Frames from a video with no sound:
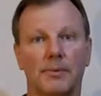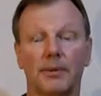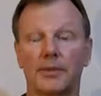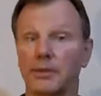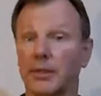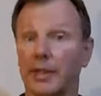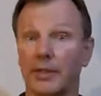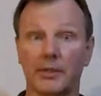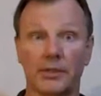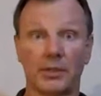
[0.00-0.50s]
by
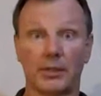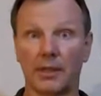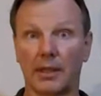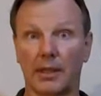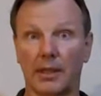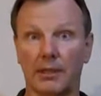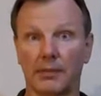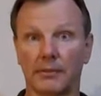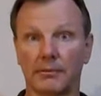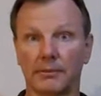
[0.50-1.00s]
changing the
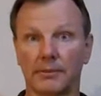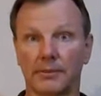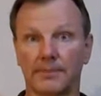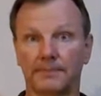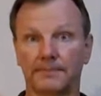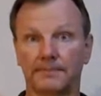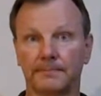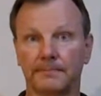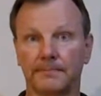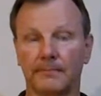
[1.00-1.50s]
handles.
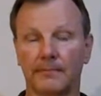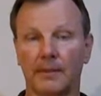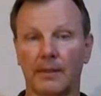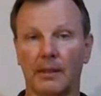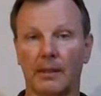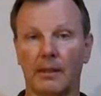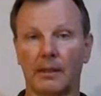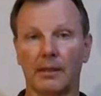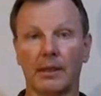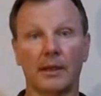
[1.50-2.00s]

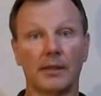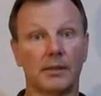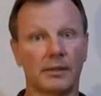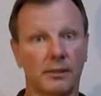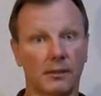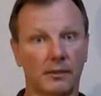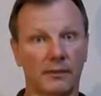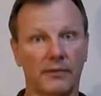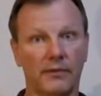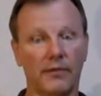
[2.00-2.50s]
Okay,
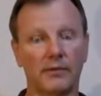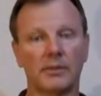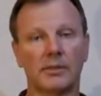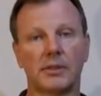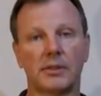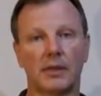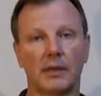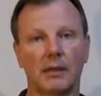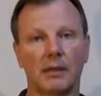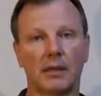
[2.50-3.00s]
so the
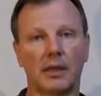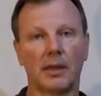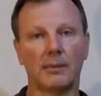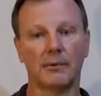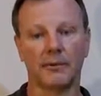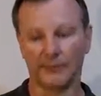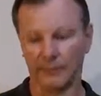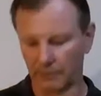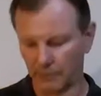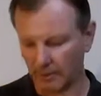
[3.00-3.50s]
first cab
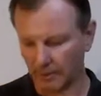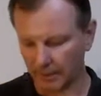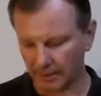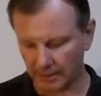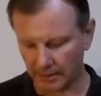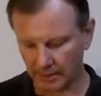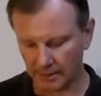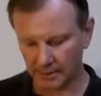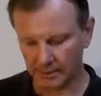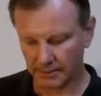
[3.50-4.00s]
off the rank
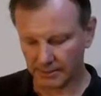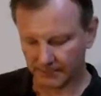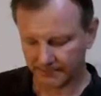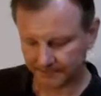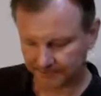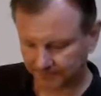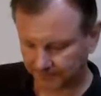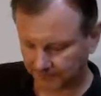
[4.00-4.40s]
is